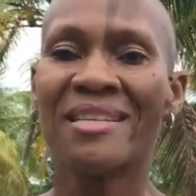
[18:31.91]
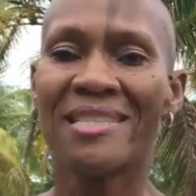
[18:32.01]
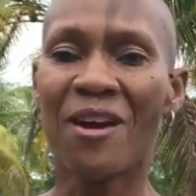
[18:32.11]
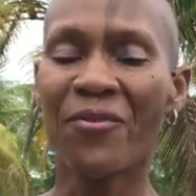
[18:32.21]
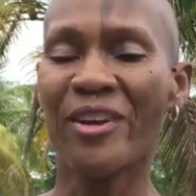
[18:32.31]

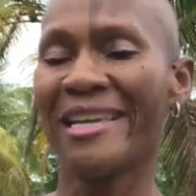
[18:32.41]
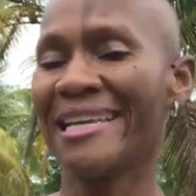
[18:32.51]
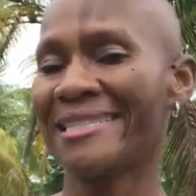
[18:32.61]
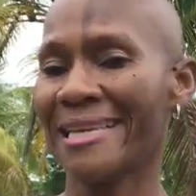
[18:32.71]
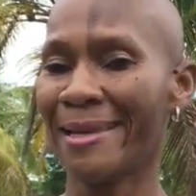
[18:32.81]
Don't
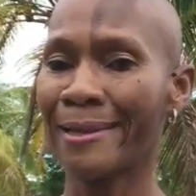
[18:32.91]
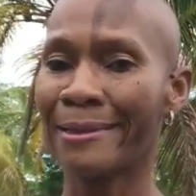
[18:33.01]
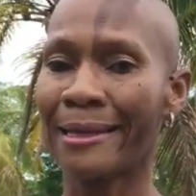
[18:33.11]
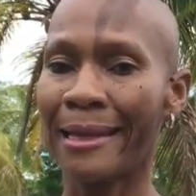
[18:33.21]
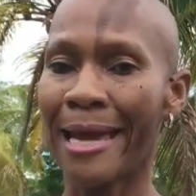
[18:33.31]
forget to
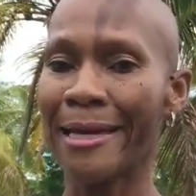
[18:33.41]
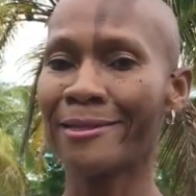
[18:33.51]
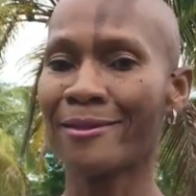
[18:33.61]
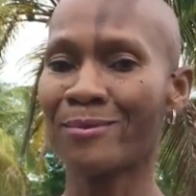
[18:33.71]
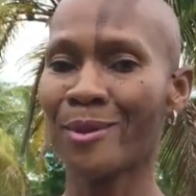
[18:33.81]
hit the like,
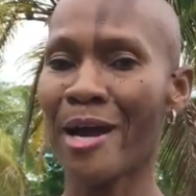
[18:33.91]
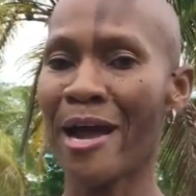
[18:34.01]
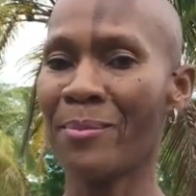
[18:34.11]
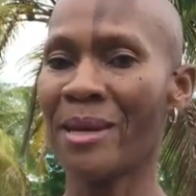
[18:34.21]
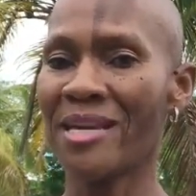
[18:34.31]

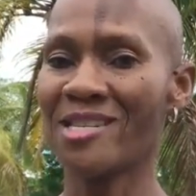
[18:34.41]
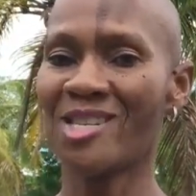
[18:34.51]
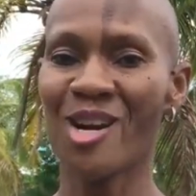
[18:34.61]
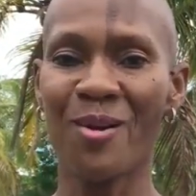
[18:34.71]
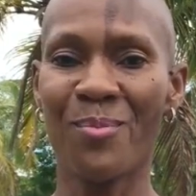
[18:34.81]
subscribe, and
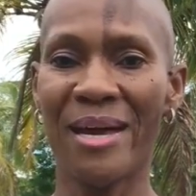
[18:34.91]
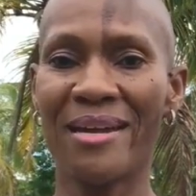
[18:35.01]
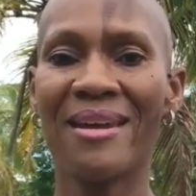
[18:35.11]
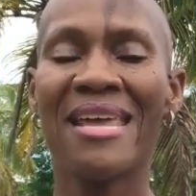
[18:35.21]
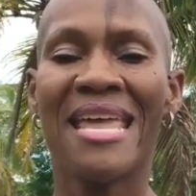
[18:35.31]
share
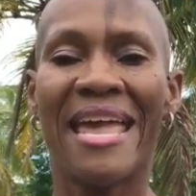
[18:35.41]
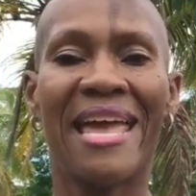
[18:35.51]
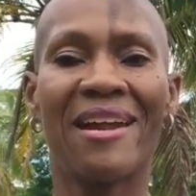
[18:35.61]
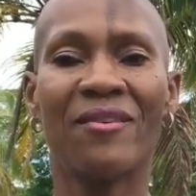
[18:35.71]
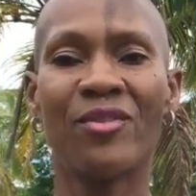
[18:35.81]
button.
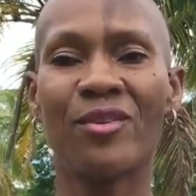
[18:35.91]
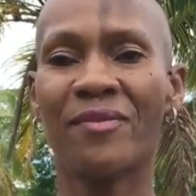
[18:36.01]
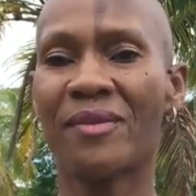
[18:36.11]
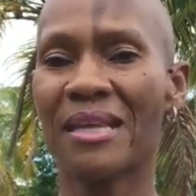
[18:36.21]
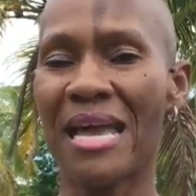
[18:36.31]
And if
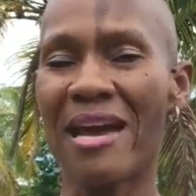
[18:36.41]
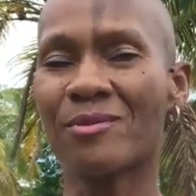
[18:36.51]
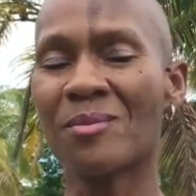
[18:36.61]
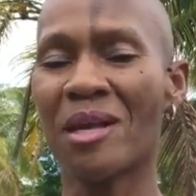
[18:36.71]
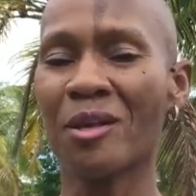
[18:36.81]
you
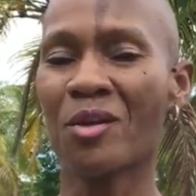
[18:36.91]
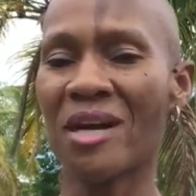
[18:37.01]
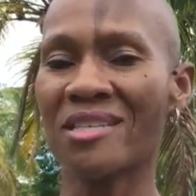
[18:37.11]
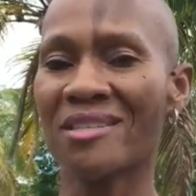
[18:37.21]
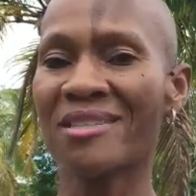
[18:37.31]
have some other
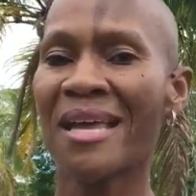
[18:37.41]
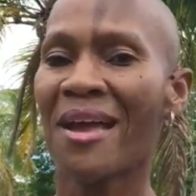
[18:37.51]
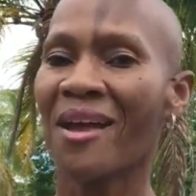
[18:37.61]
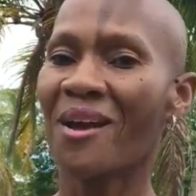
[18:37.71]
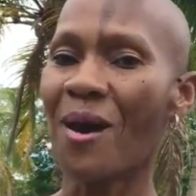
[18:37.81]
questions,
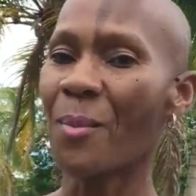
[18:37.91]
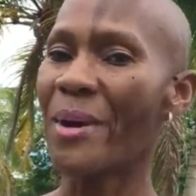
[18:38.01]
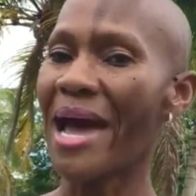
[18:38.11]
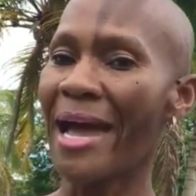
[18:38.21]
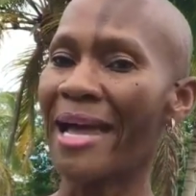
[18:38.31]
go
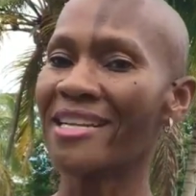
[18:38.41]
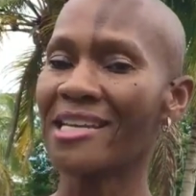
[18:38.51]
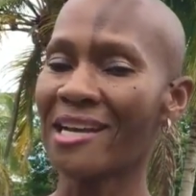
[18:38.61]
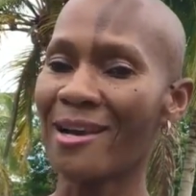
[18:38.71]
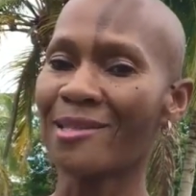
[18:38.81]
back.
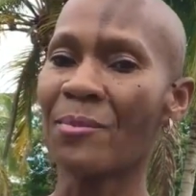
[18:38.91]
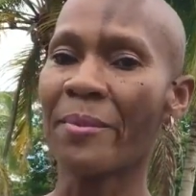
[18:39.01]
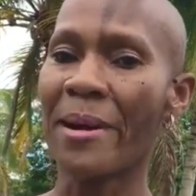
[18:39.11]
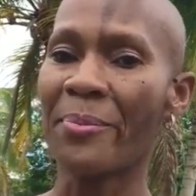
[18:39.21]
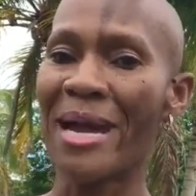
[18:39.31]
Check out some
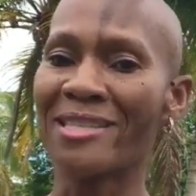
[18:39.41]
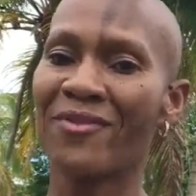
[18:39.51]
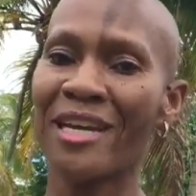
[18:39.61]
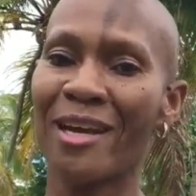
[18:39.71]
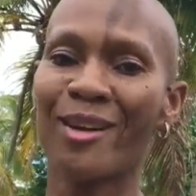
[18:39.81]
of my
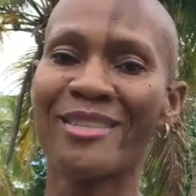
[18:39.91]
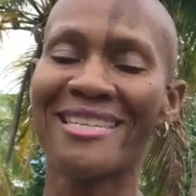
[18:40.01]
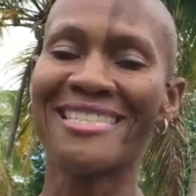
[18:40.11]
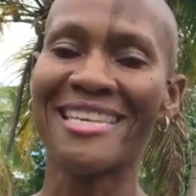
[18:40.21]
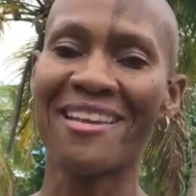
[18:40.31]
past videos
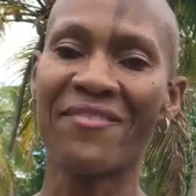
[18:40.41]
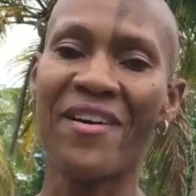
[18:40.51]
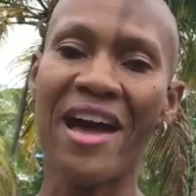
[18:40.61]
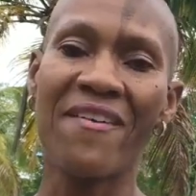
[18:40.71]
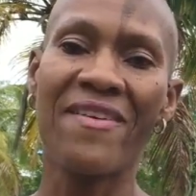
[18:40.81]
and see if
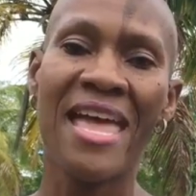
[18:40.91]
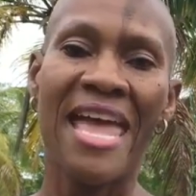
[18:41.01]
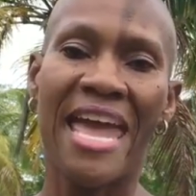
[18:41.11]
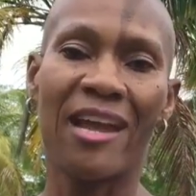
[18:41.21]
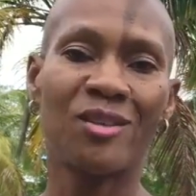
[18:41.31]
I've
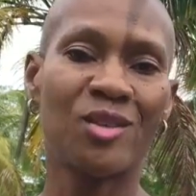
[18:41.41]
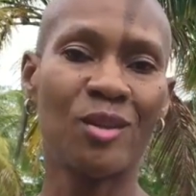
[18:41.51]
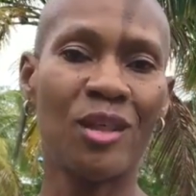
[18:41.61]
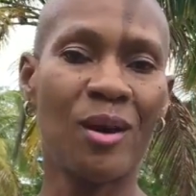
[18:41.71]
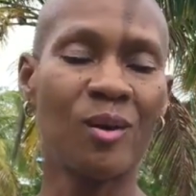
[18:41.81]

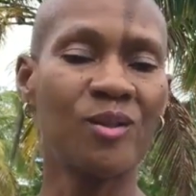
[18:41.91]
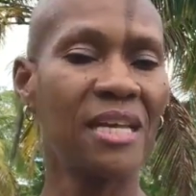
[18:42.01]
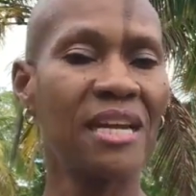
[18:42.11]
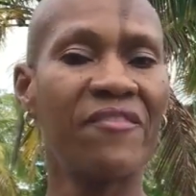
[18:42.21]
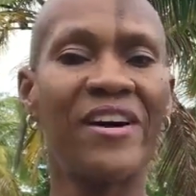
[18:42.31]
answered those.
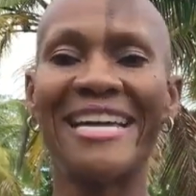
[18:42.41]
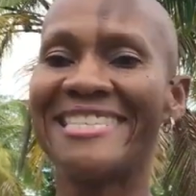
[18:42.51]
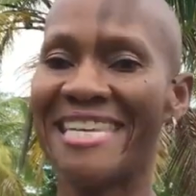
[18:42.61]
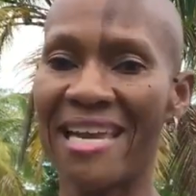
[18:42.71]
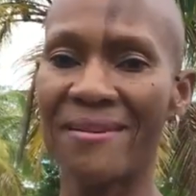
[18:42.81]
And if I
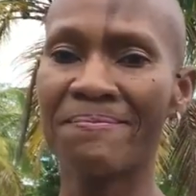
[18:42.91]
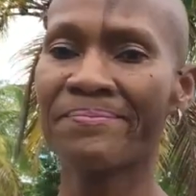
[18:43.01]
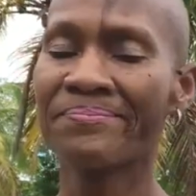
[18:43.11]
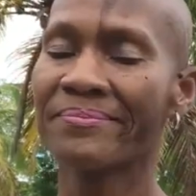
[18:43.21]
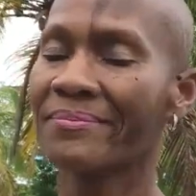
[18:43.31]
didn't,
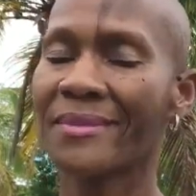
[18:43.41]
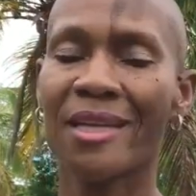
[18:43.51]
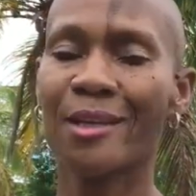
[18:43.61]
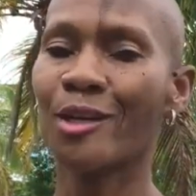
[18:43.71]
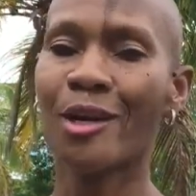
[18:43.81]

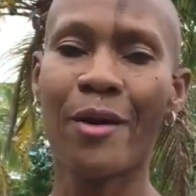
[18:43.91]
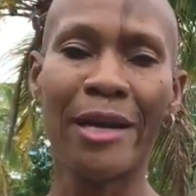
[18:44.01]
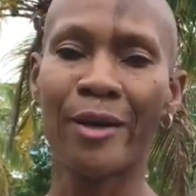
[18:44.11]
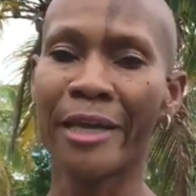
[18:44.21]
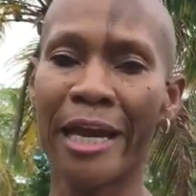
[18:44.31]
you know I
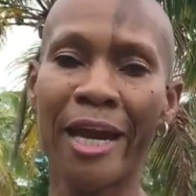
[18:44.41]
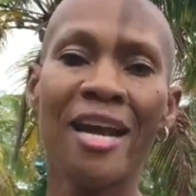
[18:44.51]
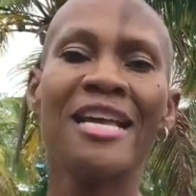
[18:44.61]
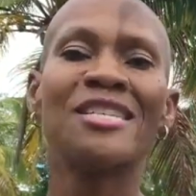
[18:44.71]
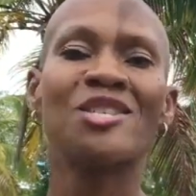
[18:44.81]
don't care.
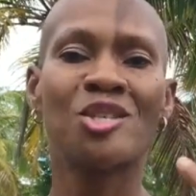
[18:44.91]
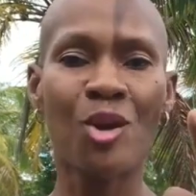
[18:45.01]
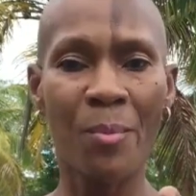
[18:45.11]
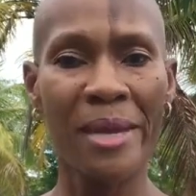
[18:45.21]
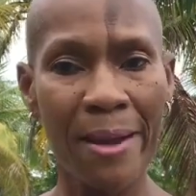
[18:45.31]

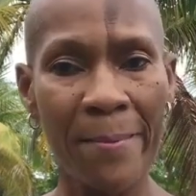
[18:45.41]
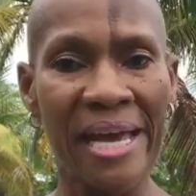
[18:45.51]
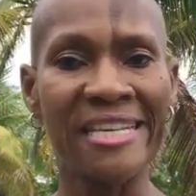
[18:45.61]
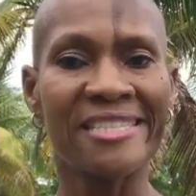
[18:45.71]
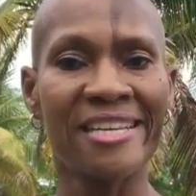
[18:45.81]
Shoot me a
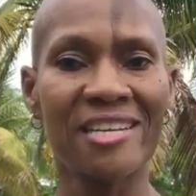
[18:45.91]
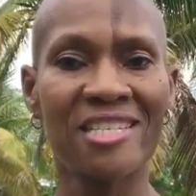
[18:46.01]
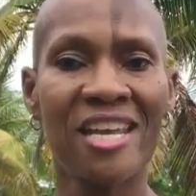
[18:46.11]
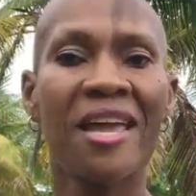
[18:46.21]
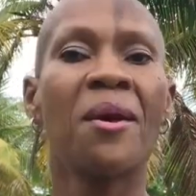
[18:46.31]
message.